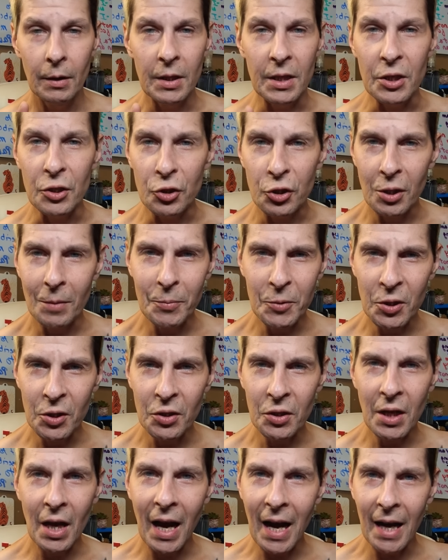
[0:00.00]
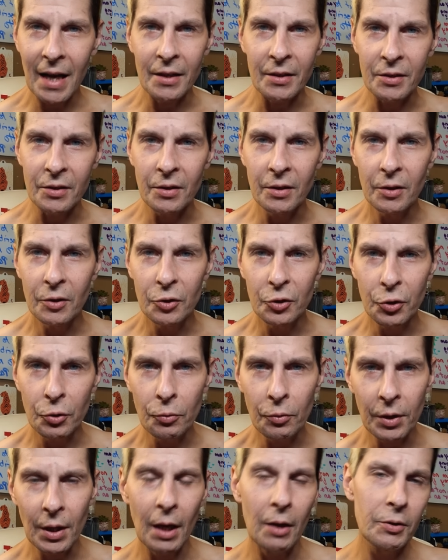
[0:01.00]
Egyptian cotton
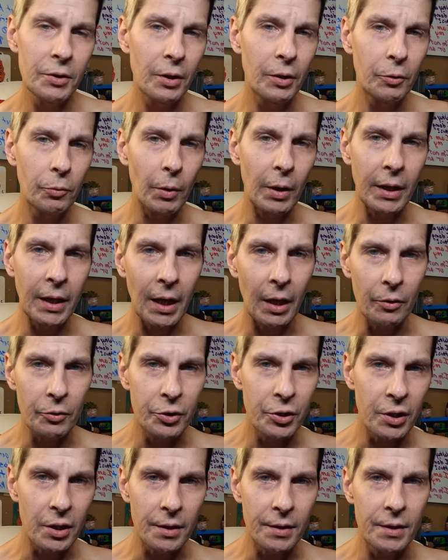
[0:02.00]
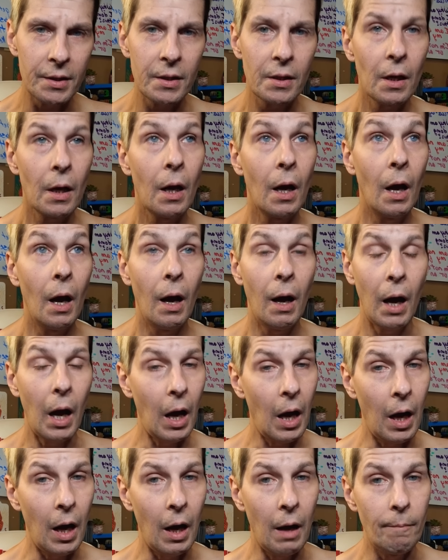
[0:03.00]
2,000 thread count sheets.
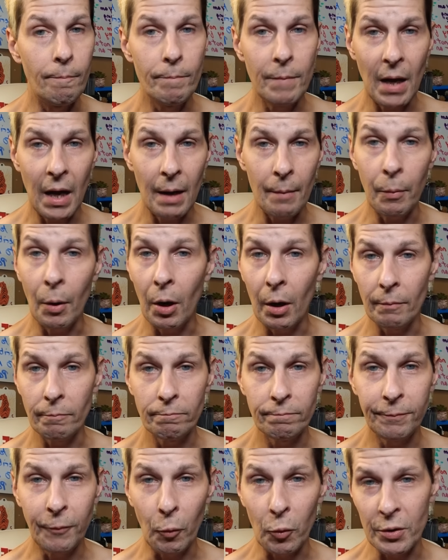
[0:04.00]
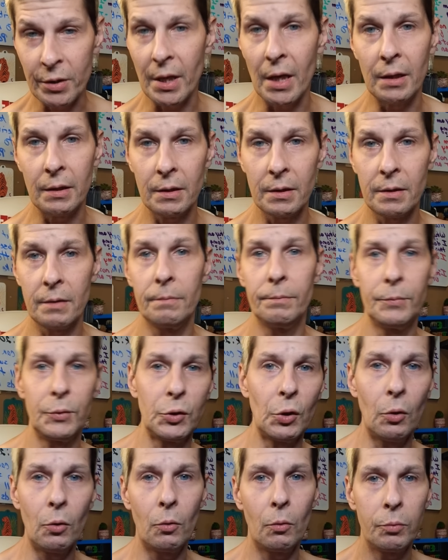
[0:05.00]
I bought 4 sets.
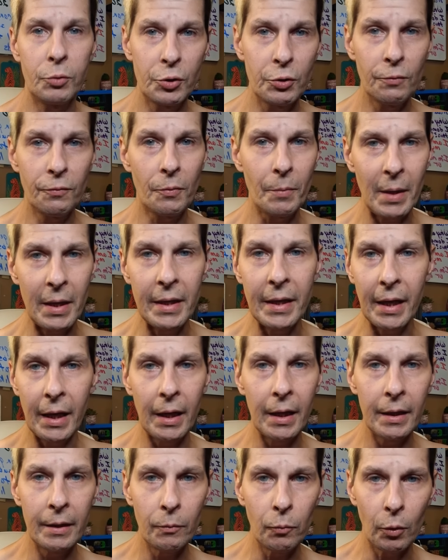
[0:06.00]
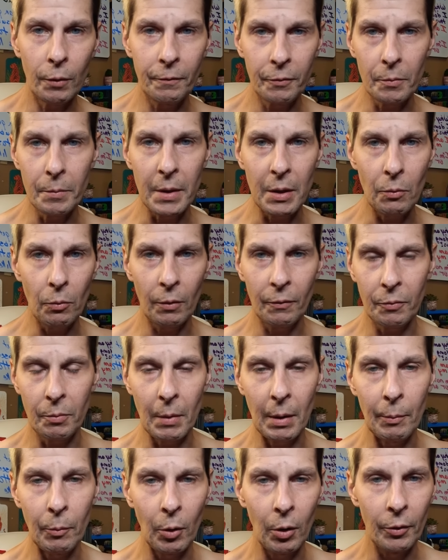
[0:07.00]
So 2 for my dad, 1 for me, 1 for
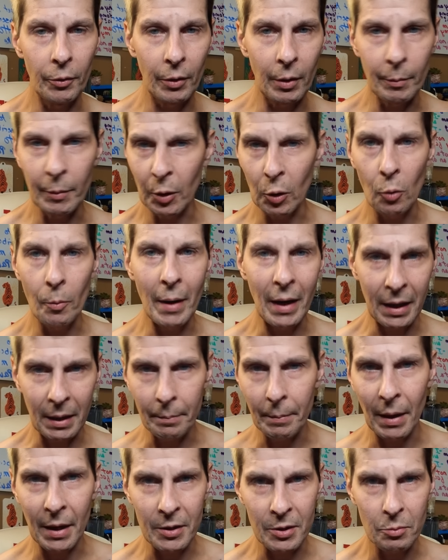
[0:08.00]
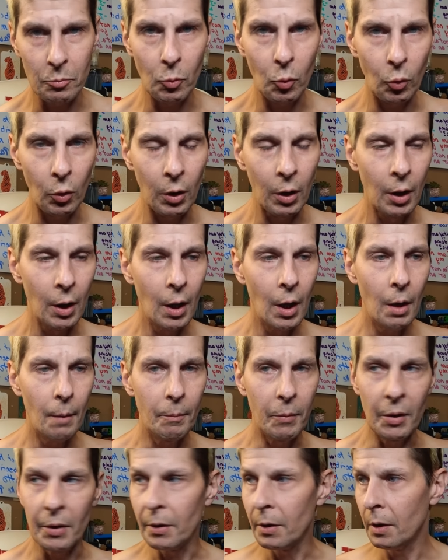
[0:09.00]
my brother. I'm going to go back and buy some more.
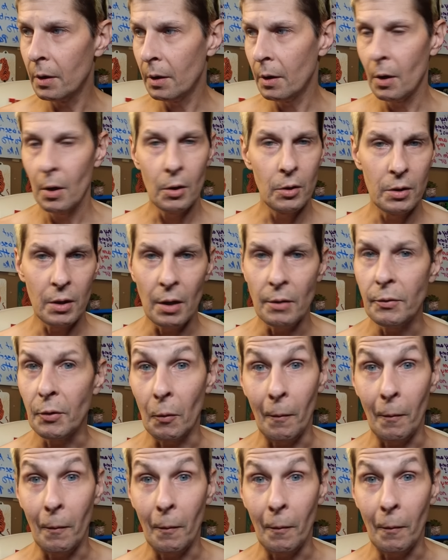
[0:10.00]
But they